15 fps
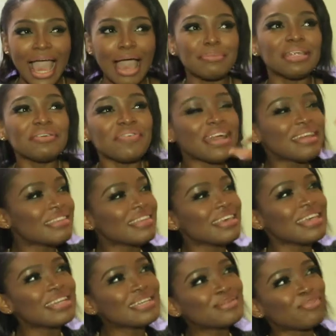I mean, if
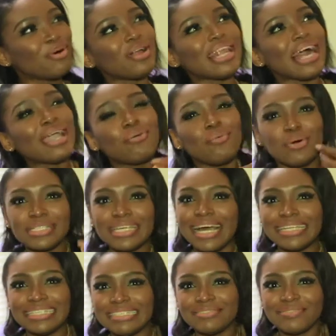anything, it is more like
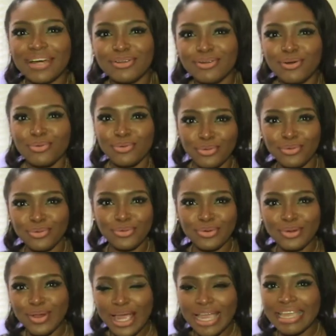water leaf and not
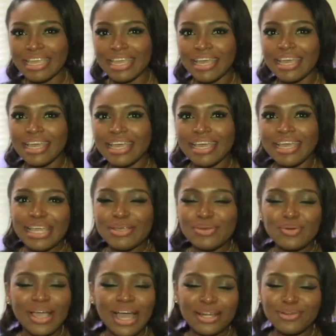ugu. Like,
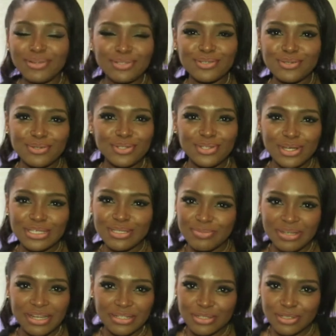you cannot use just
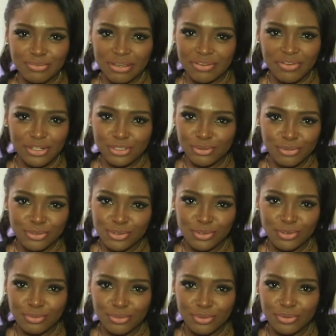spinach to make vegetable
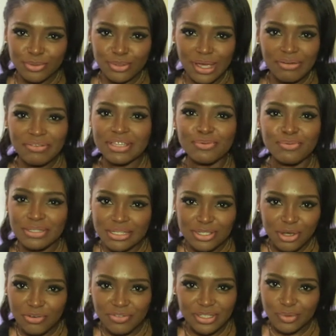soup. Everything will
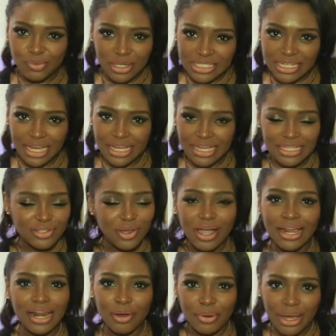dissolve in the water. It's not
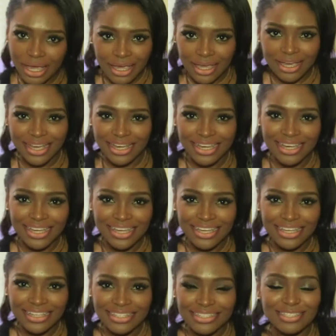gonna work.
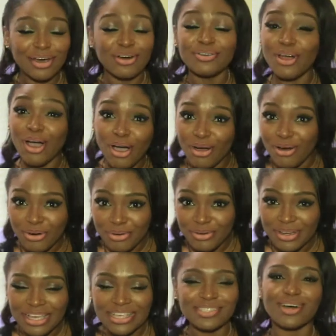So
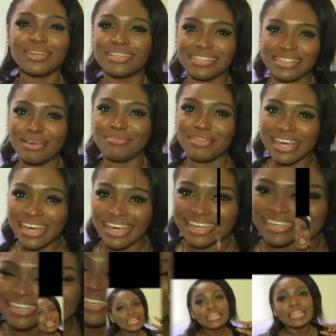no, it's not the same
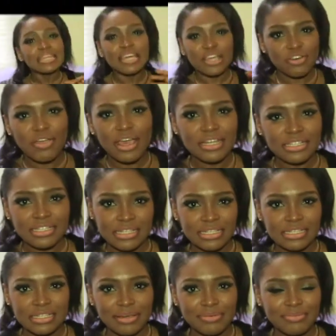thing. The credit
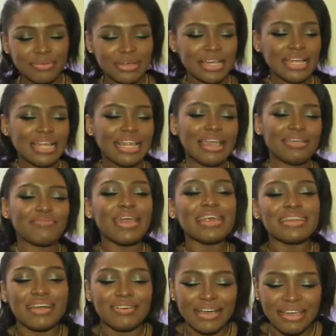system. Like
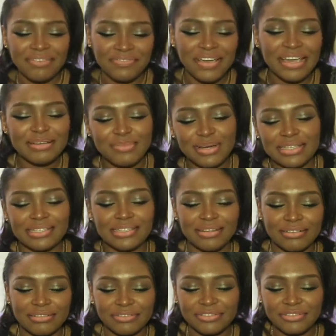right now, I find myself